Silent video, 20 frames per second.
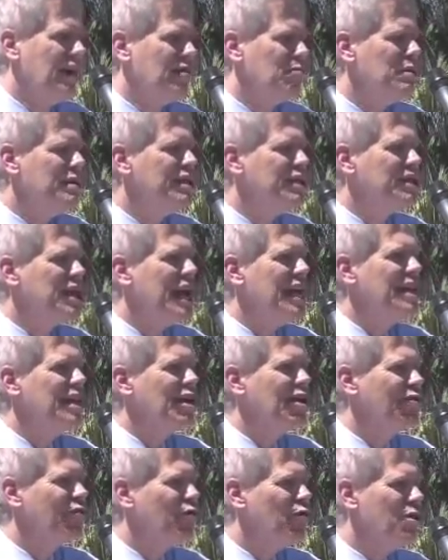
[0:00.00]
We just had
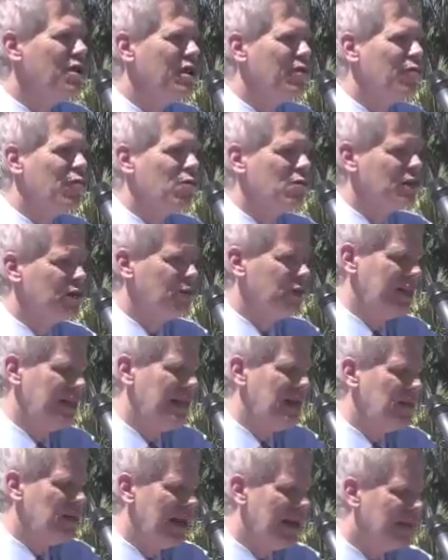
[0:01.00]
to confront it first with
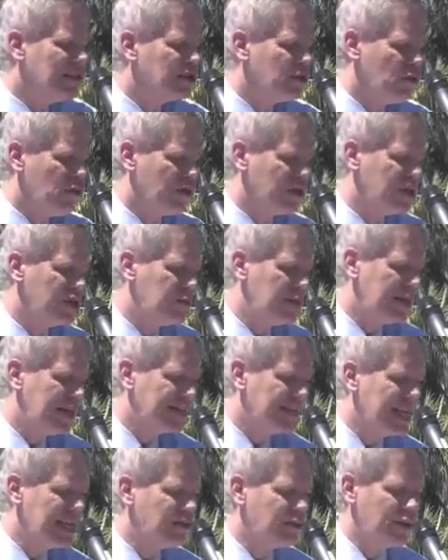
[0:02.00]
the MAS courses
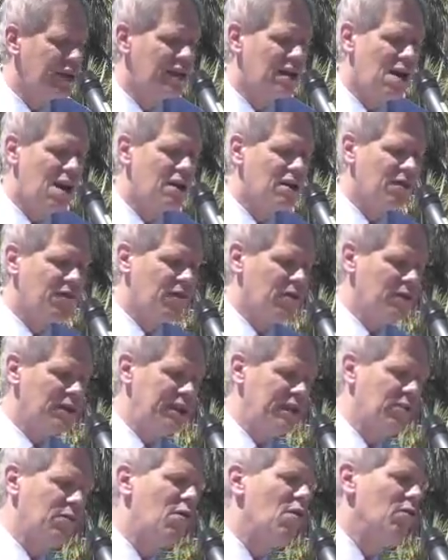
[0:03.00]
because that's where the
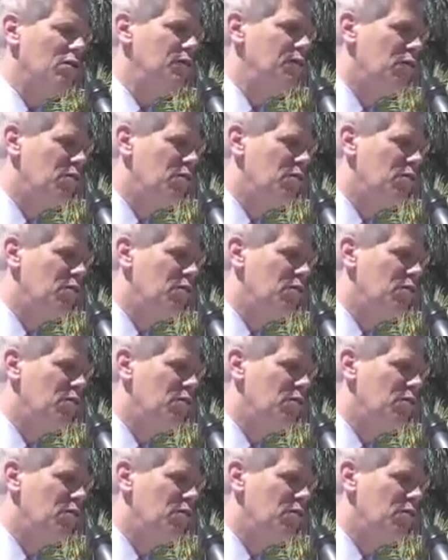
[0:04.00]
controversy arose.